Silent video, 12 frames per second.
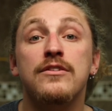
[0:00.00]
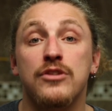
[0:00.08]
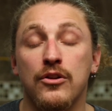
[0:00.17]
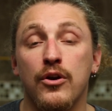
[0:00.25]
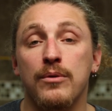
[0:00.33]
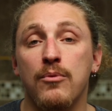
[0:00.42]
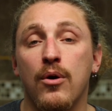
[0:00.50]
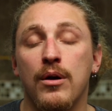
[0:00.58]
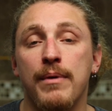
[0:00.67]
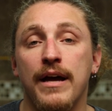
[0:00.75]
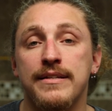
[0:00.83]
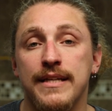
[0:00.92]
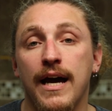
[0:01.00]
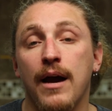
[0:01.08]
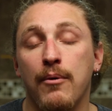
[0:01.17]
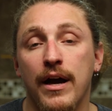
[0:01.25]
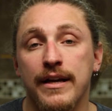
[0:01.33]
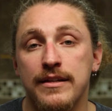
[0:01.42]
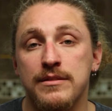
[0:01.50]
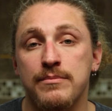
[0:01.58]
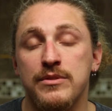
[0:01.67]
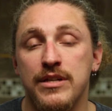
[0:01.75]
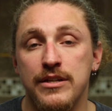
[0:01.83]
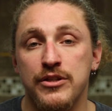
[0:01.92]
To learn more about DIY
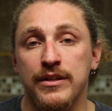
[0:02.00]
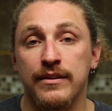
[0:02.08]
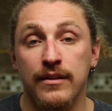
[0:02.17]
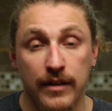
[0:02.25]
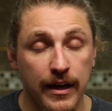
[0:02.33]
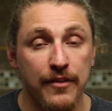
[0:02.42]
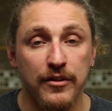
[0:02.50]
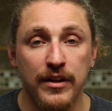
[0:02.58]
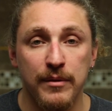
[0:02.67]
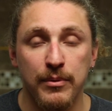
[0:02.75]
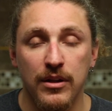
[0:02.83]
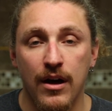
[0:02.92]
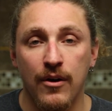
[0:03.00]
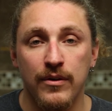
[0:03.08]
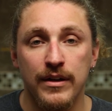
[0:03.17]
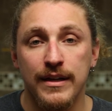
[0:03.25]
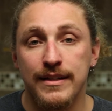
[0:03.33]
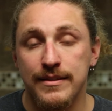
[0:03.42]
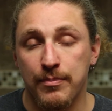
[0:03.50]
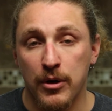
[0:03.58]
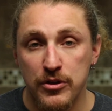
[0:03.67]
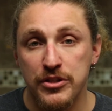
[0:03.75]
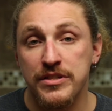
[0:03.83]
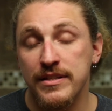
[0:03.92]
customization, click on the link below to
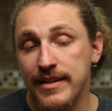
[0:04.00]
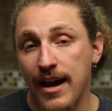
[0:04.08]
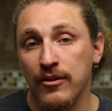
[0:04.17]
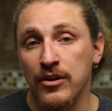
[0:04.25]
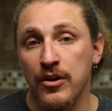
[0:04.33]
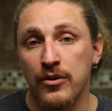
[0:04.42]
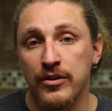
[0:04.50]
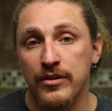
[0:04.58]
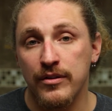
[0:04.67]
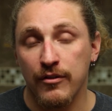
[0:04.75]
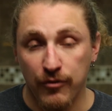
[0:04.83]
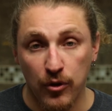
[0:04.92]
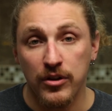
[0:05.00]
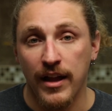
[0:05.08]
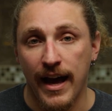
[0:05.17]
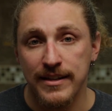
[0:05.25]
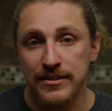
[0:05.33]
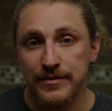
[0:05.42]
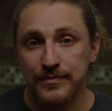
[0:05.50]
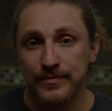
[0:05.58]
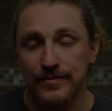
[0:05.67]
purchase and download the full class.